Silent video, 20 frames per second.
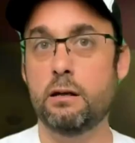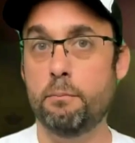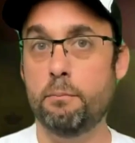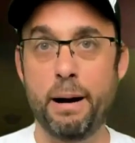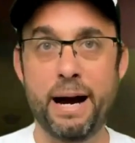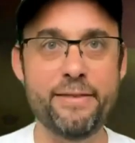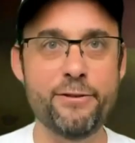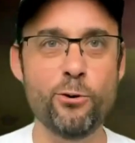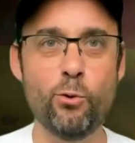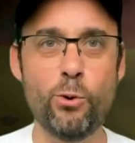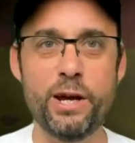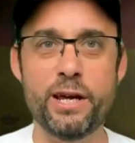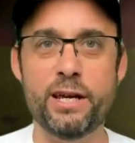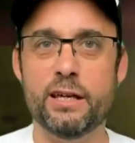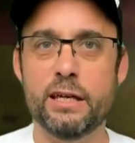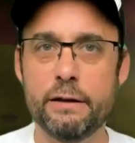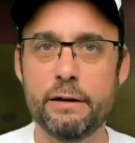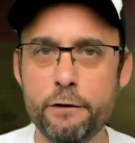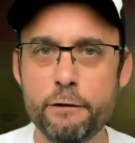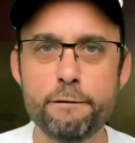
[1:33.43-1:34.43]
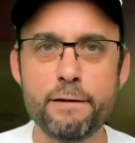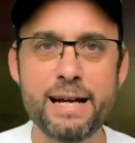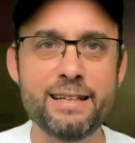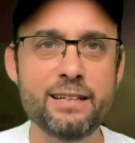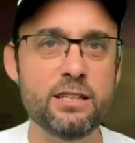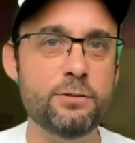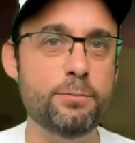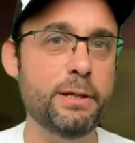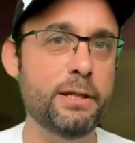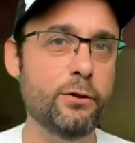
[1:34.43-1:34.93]
By the way, if you find
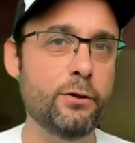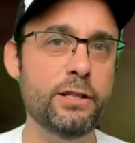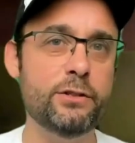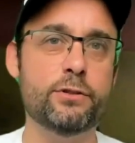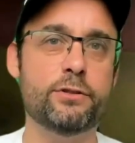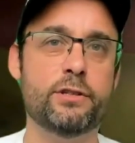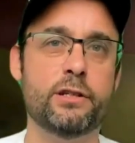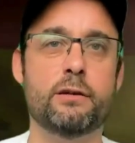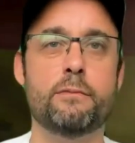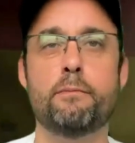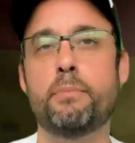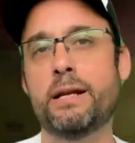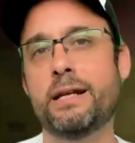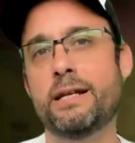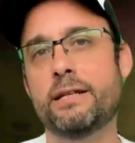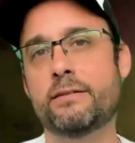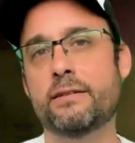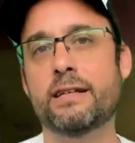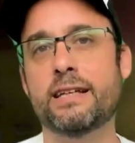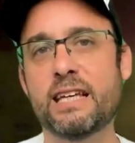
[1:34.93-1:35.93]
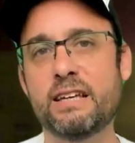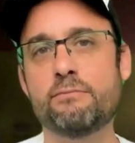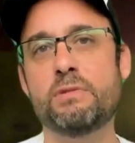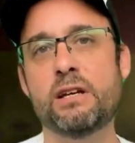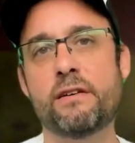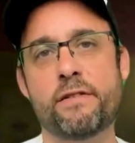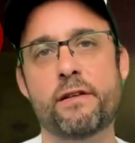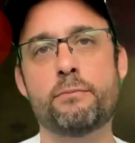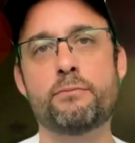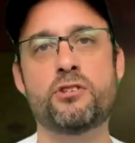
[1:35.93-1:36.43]
this video interesting, please give me
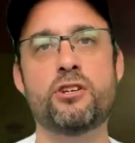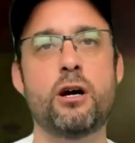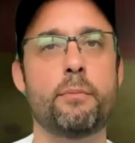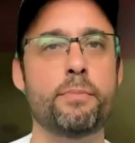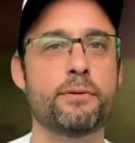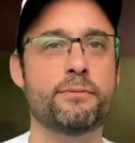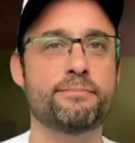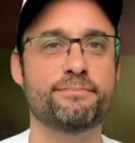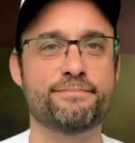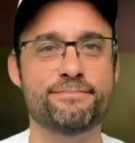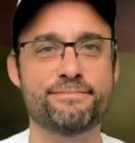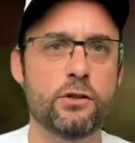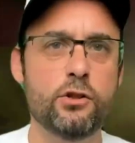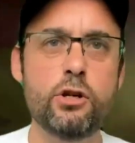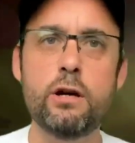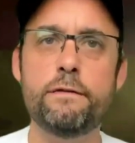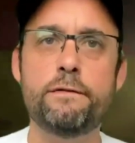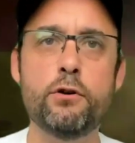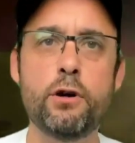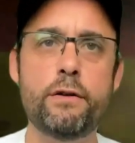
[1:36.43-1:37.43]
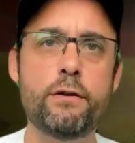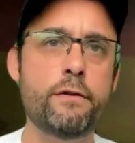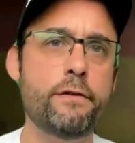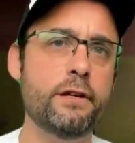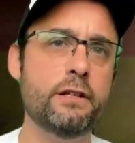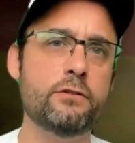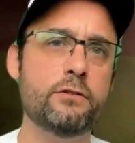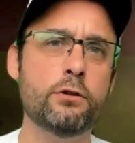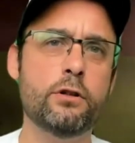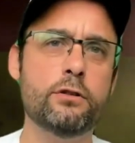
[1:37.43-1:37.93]
a thumbs up. There are a few other
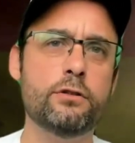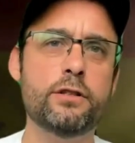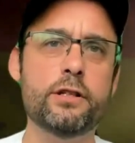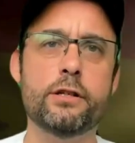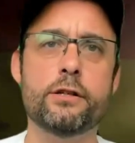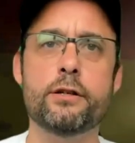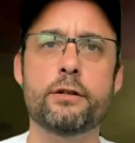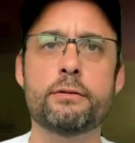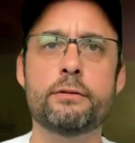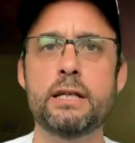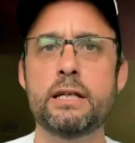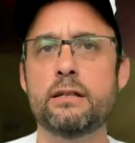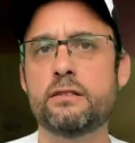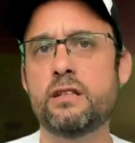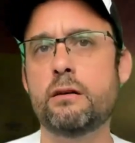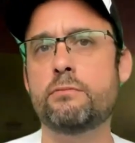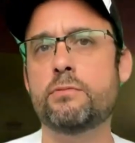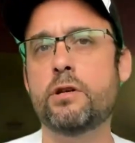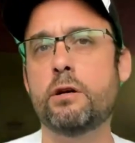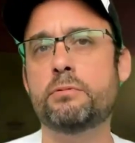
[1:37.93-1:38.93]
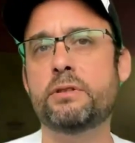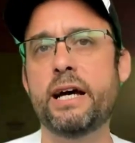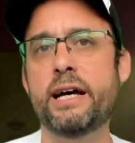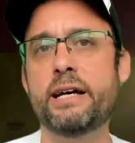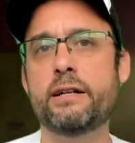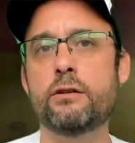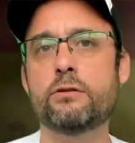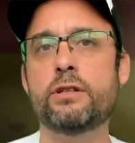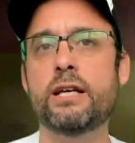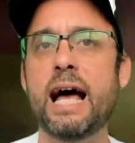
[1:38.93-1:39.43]
things to consider. Some job
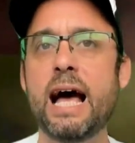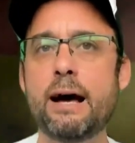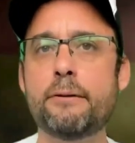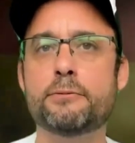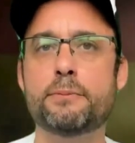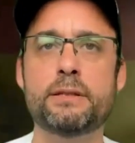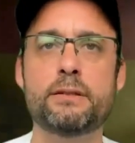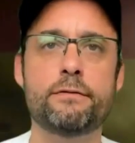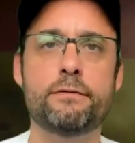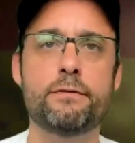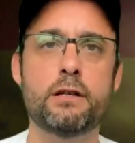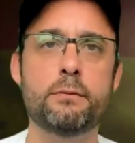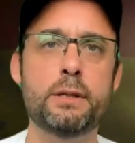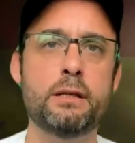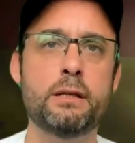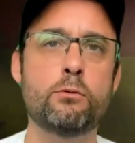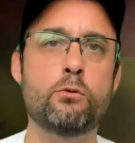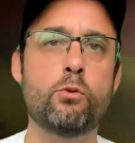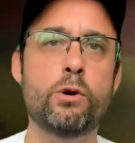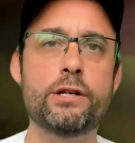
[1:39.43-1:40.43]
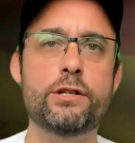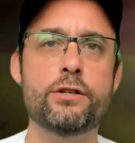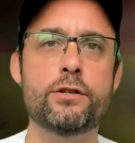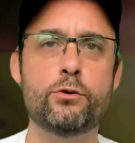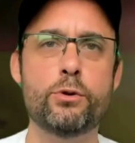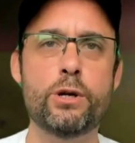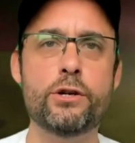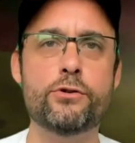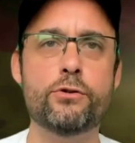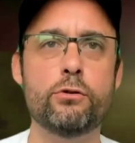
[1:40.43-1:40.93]
titles have specific minimum wage
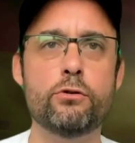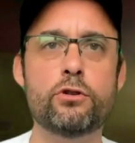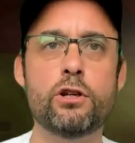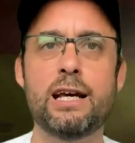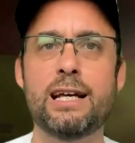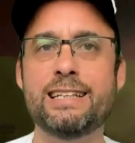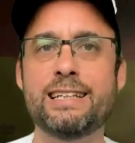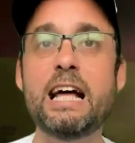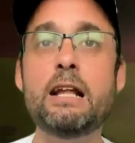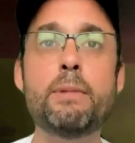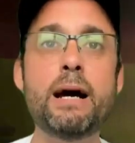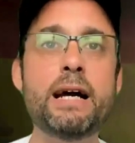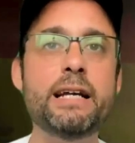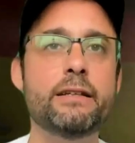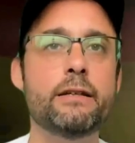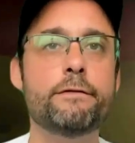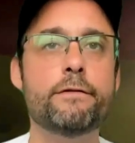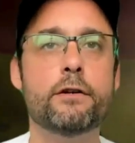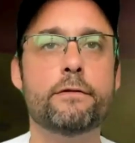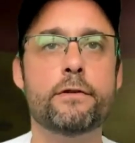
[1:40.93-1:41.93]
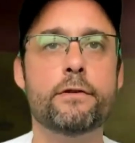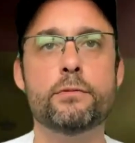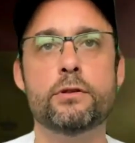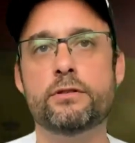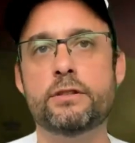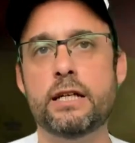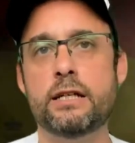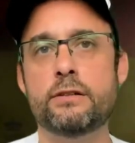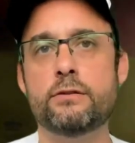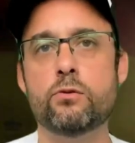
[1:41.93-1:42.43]
thresholds that might differ from the
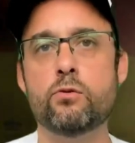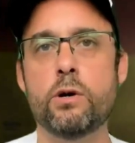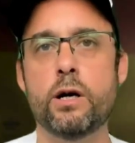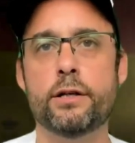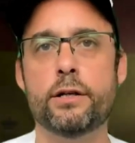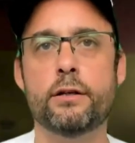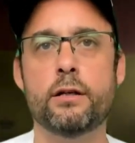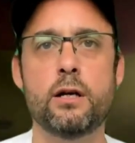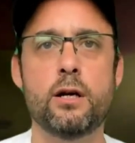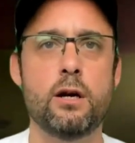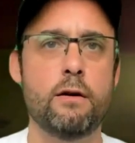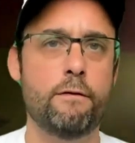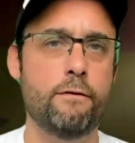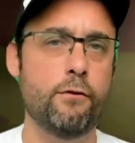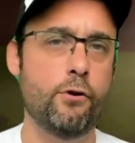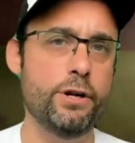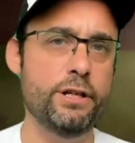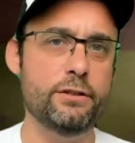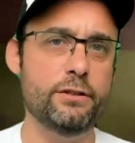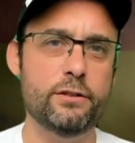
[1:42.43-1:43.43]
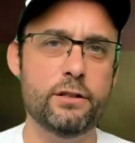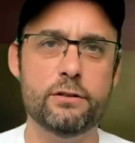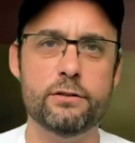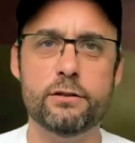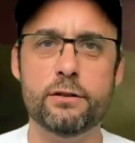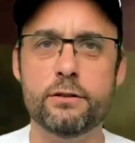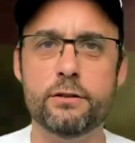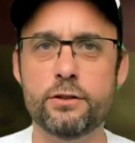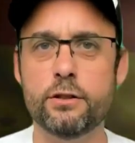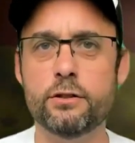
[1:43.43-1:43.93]
standard one. For
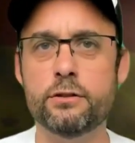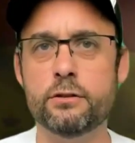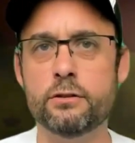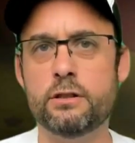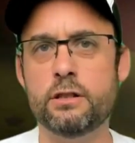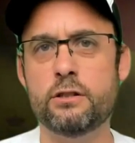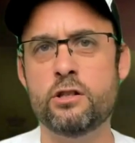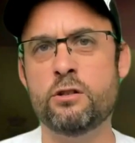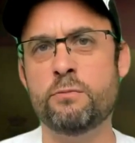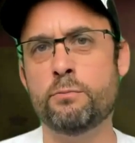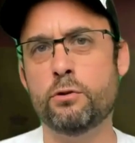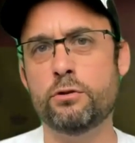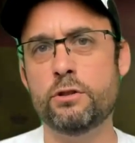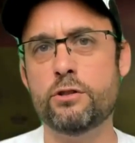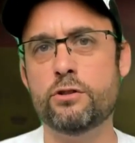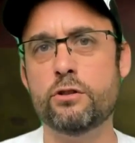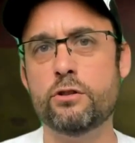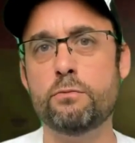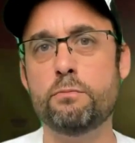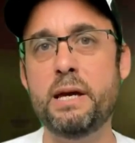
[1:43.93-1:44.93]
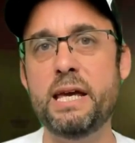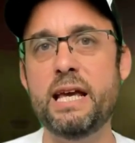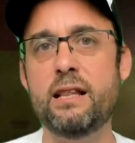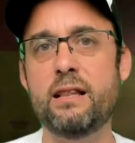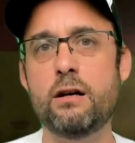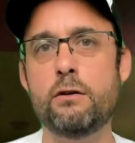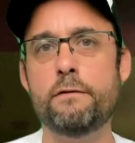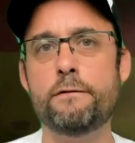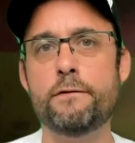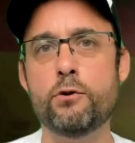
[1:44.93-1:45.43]
instance, certain teaching positions may
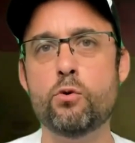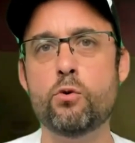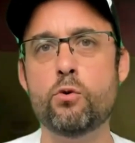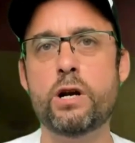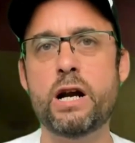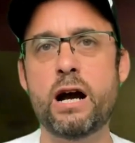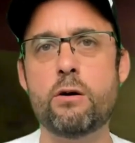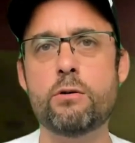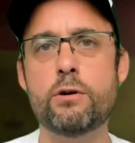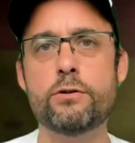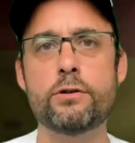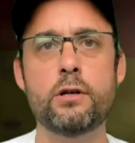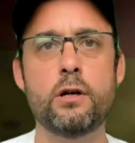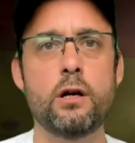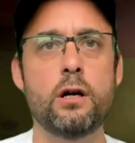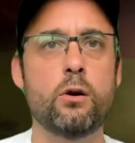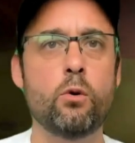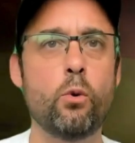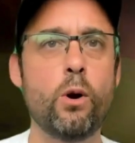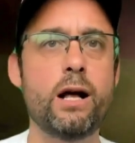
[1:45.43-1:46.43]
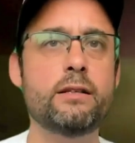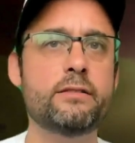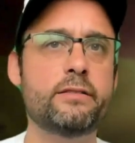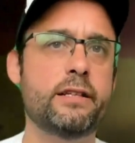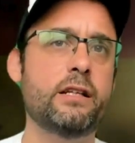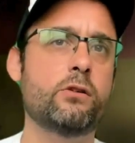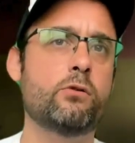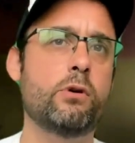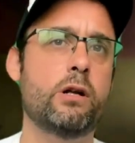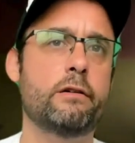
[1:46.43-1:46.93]
allow fewer hours while
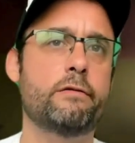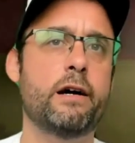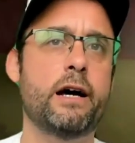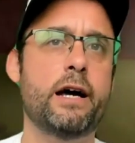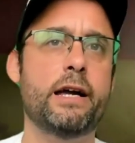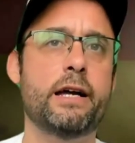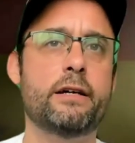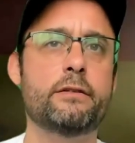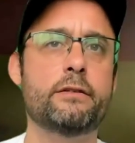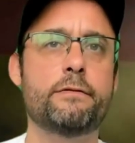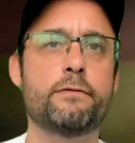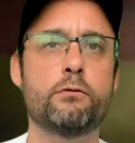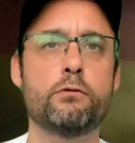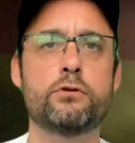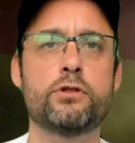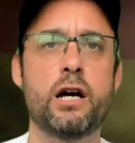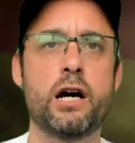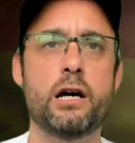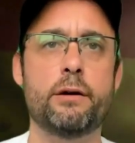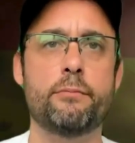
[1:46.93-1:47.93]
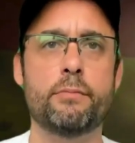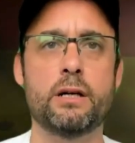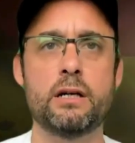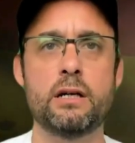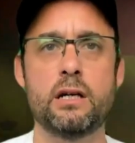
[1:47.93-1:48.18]
still qualifying as full-time.